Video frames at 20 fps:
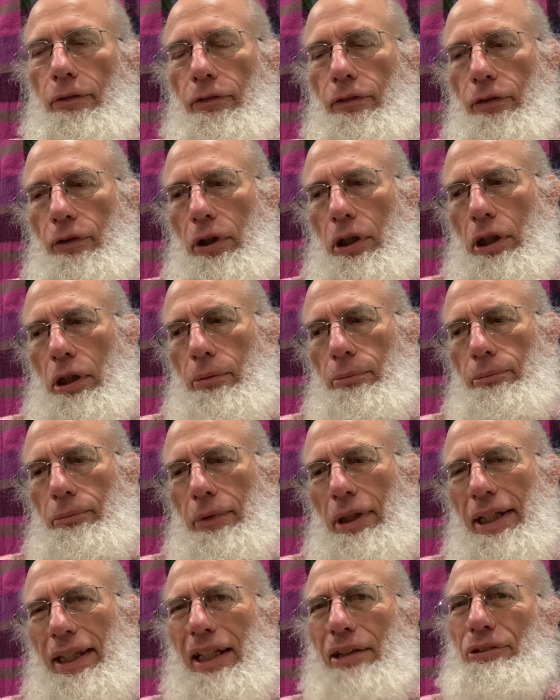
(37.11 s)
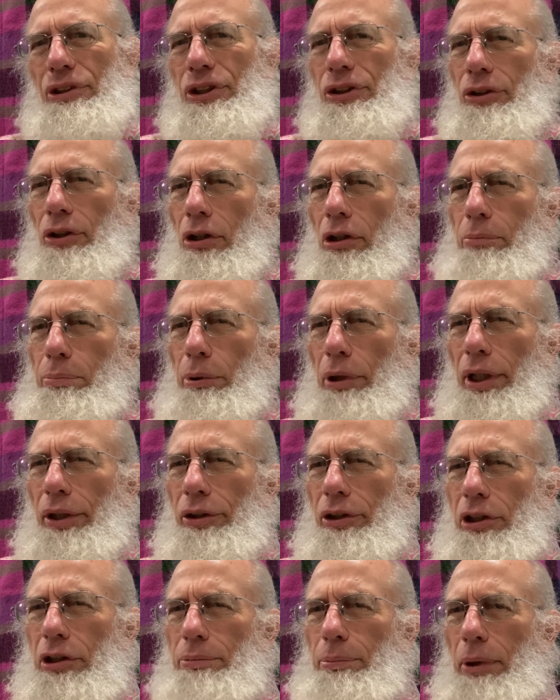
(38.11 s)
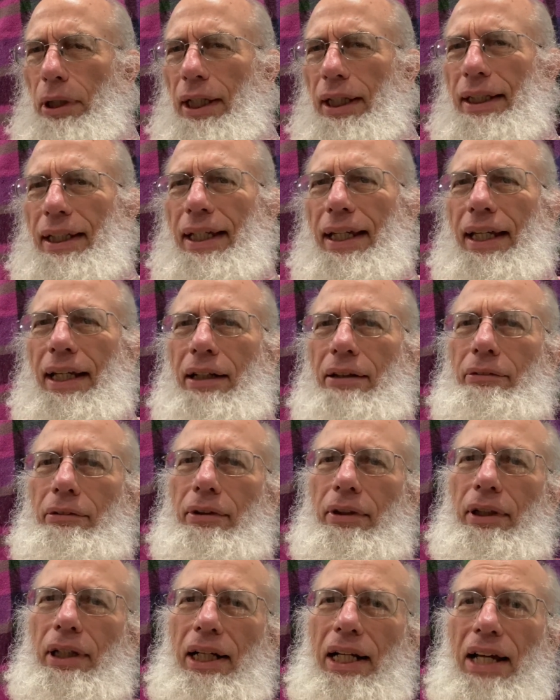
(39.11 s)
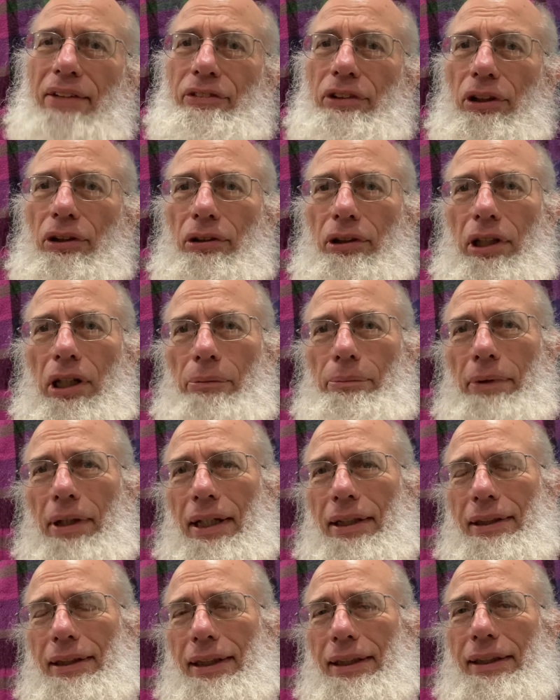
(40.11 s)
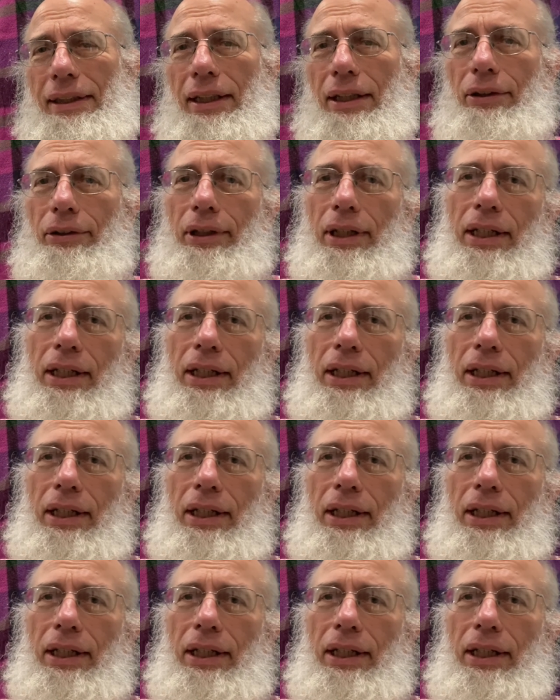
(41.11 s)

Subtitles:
from, I think it was Stark Brothers, but I'd have to look up that detail,